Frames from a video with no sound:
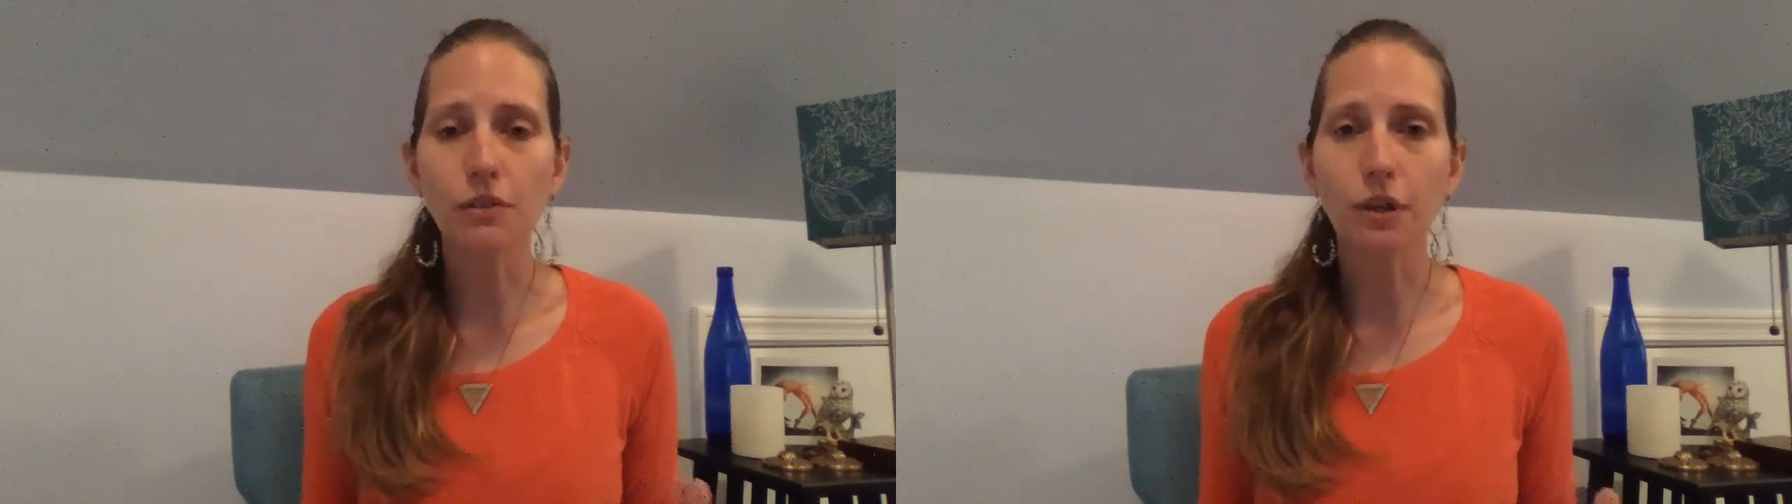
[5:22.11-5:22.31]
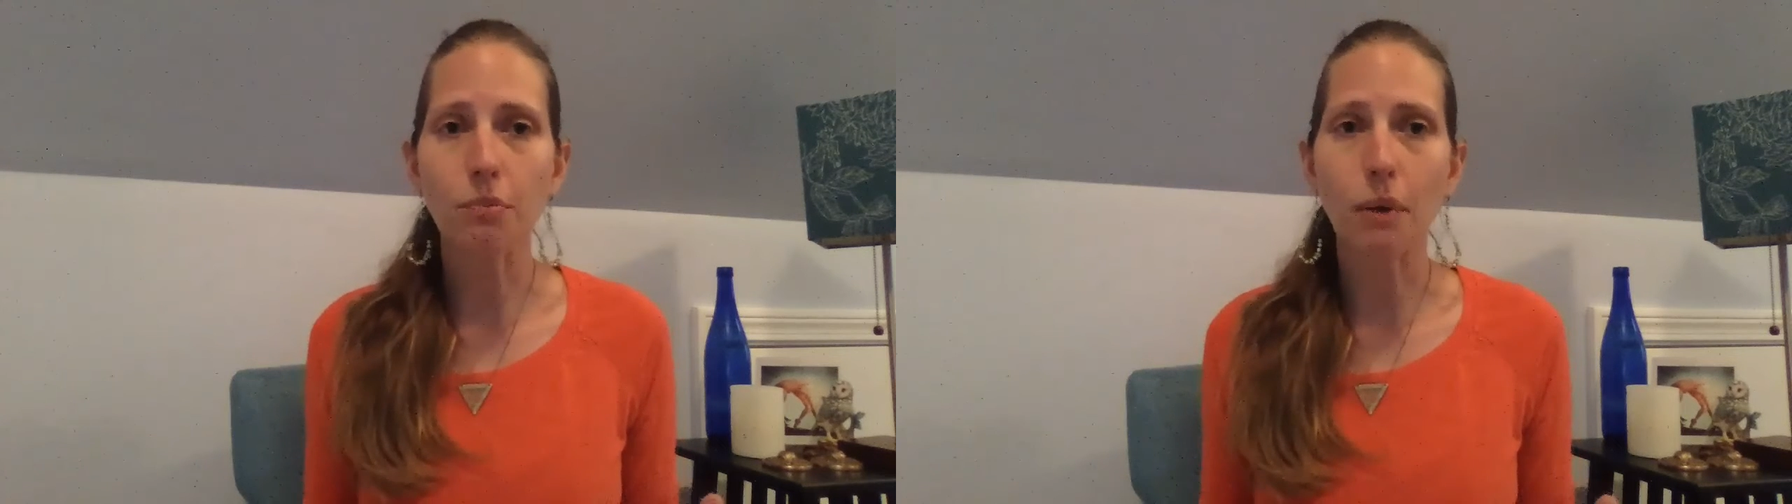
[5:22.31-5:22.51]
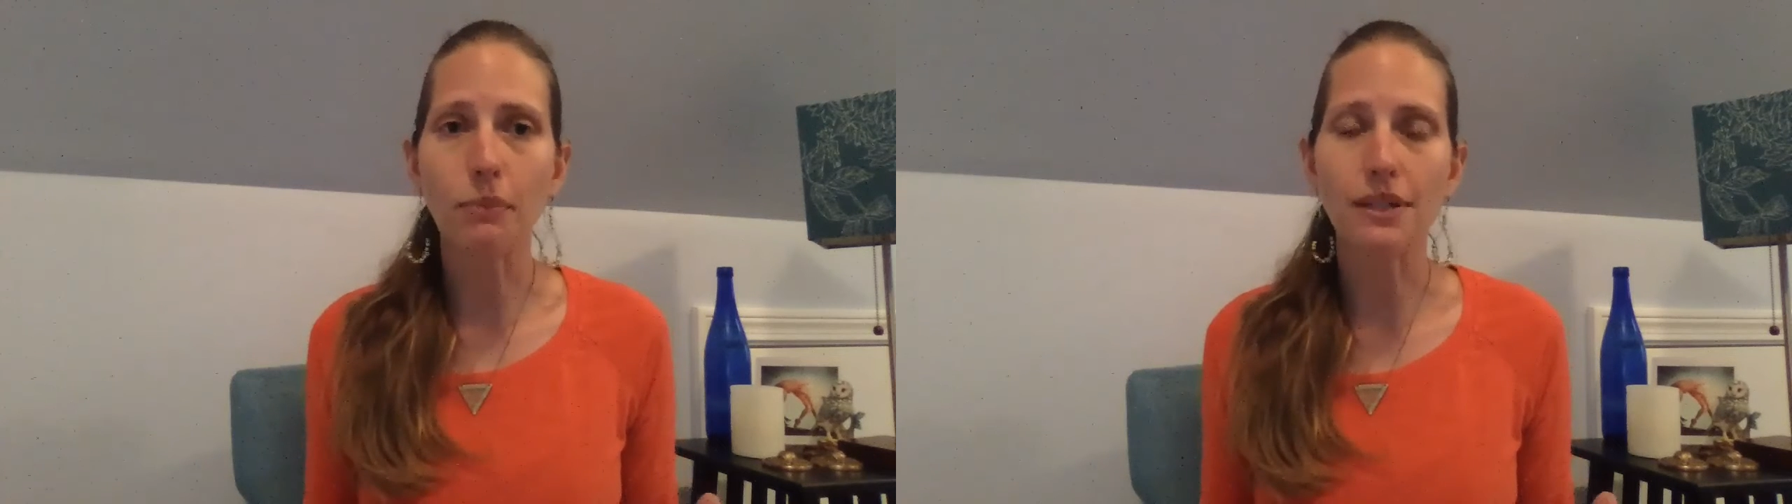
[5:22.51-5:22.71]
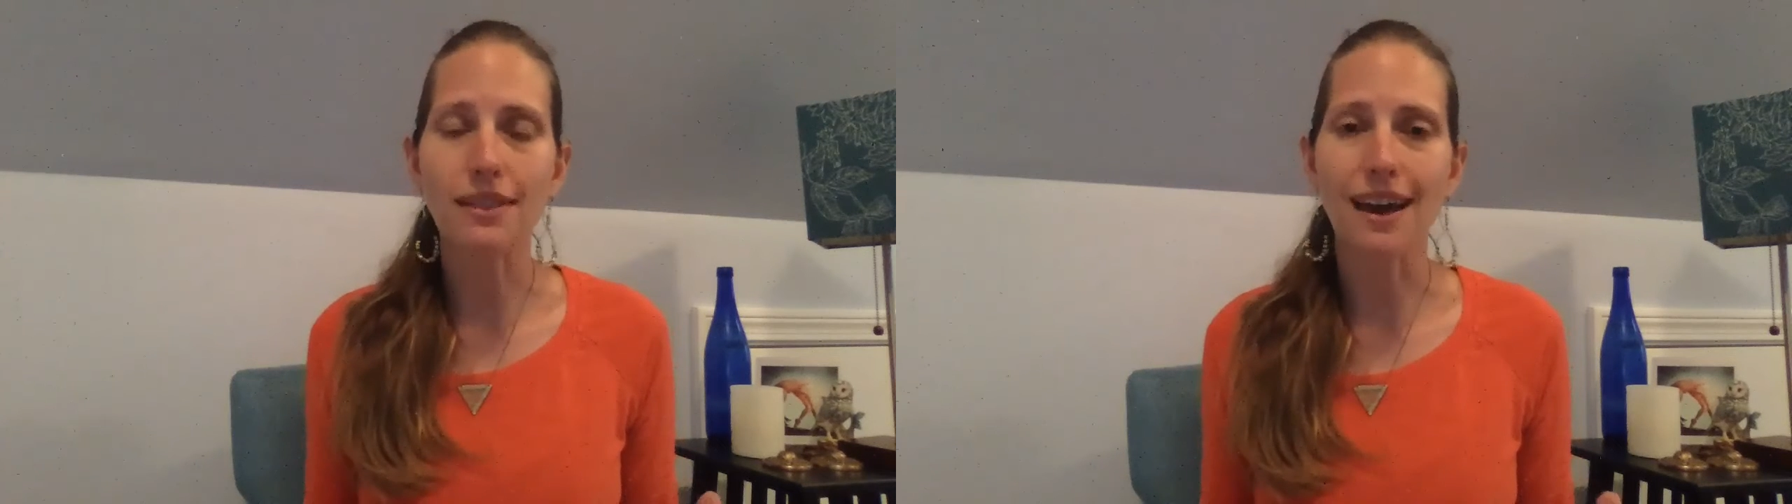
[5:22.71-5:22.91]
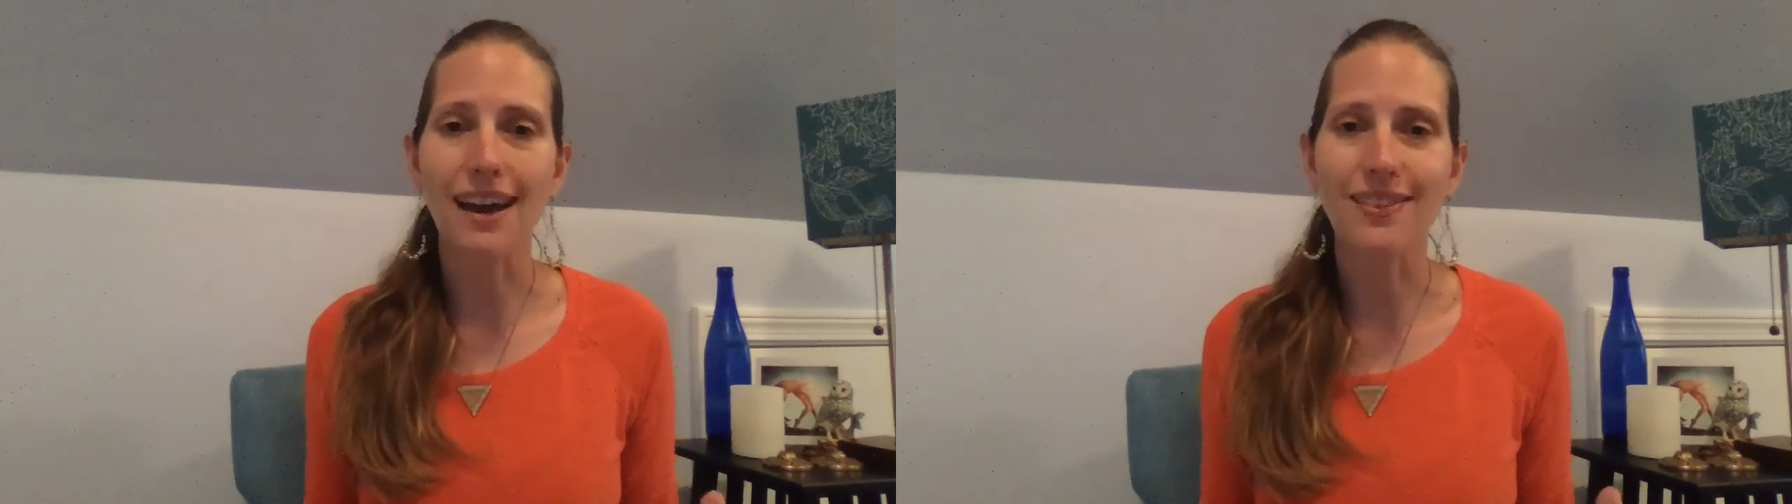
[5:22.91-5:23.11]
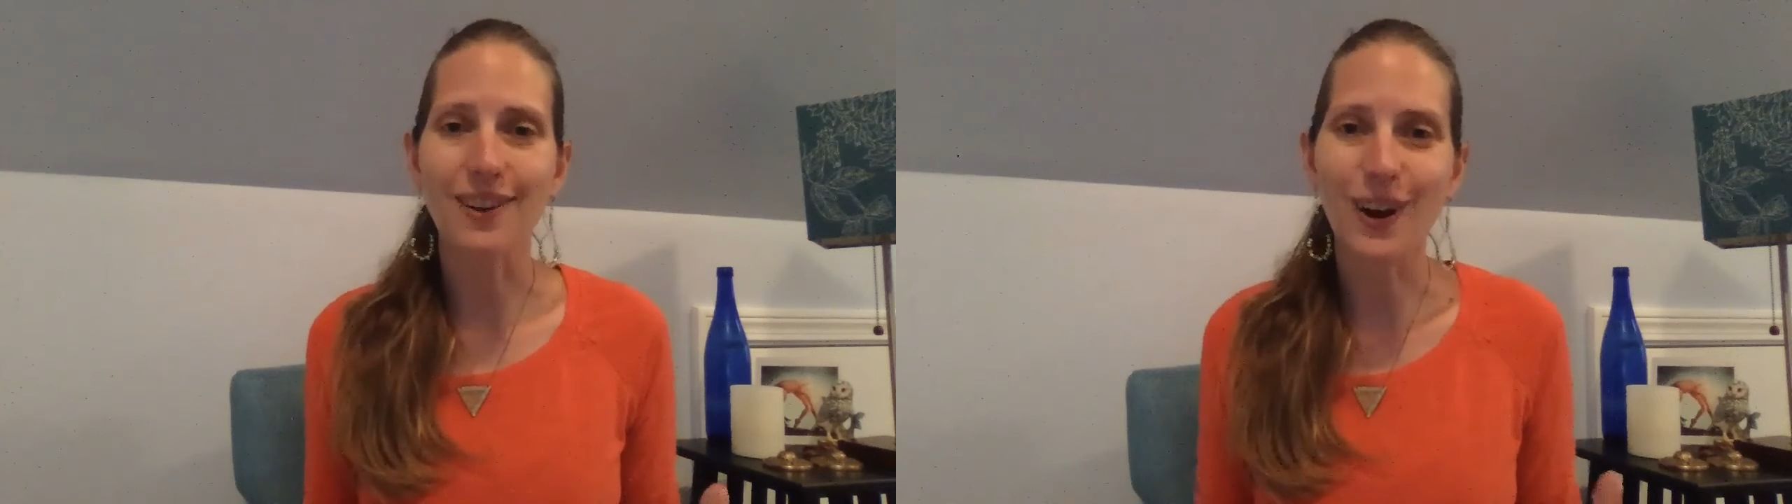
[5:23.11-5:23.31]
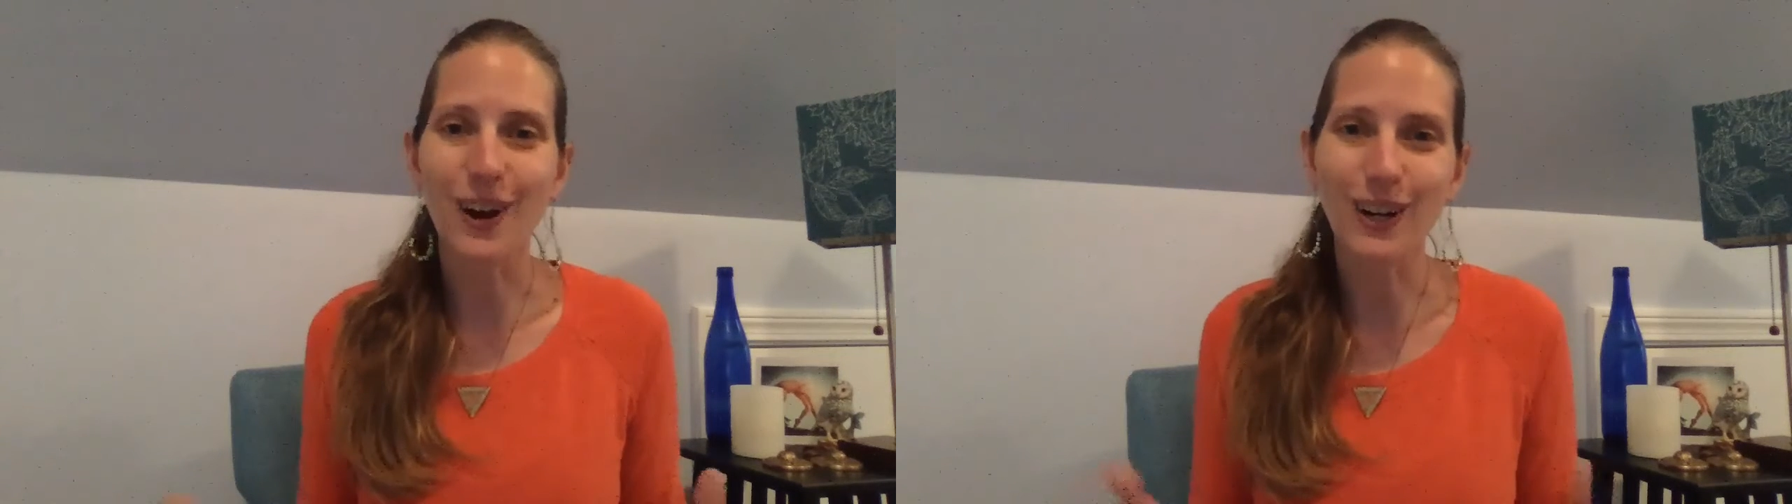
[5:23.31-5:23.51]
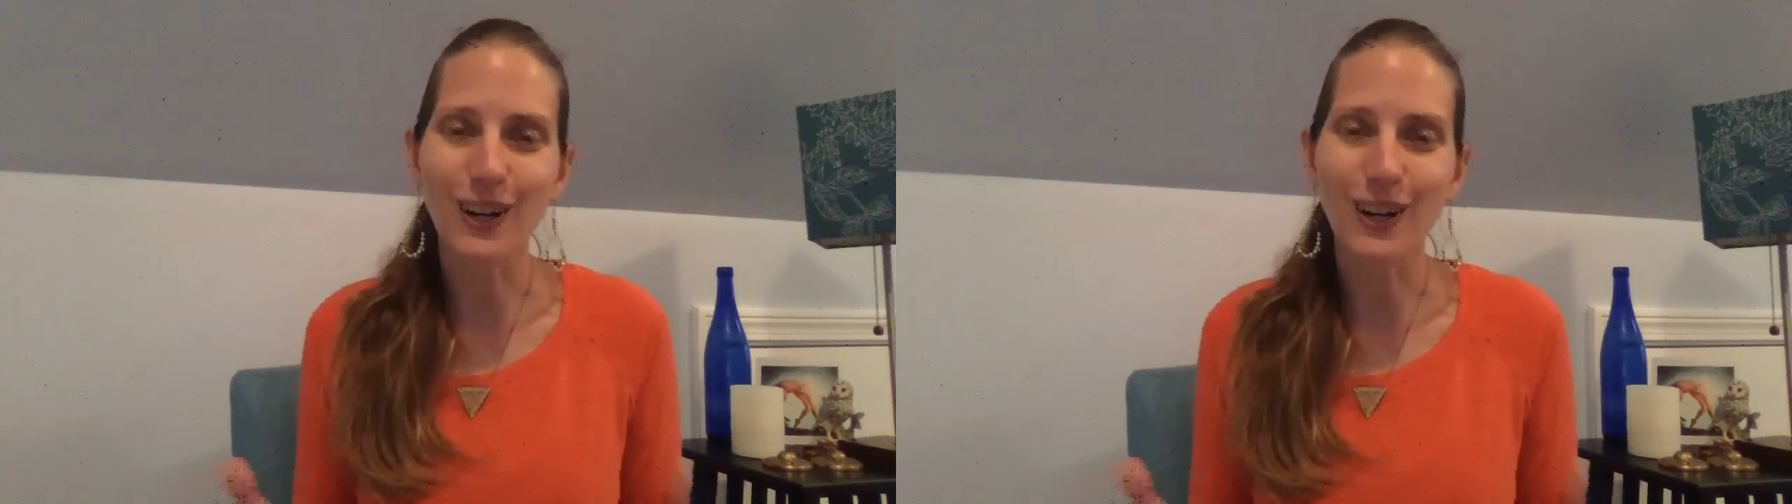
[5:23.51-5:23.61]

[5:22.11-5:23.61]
remember that the heart